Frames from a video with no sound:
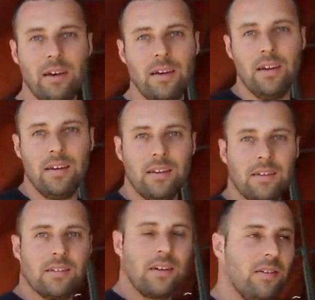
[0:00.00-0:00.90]
Mm,
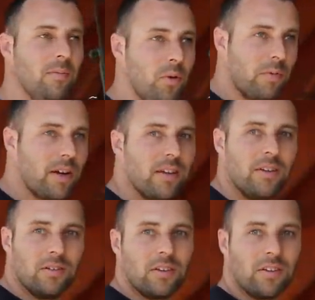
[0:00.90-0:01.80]
mm. So the more rudder
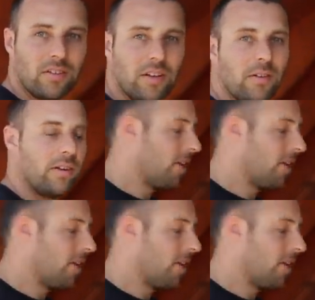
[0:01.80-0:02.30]
you're using, yeah. the slower you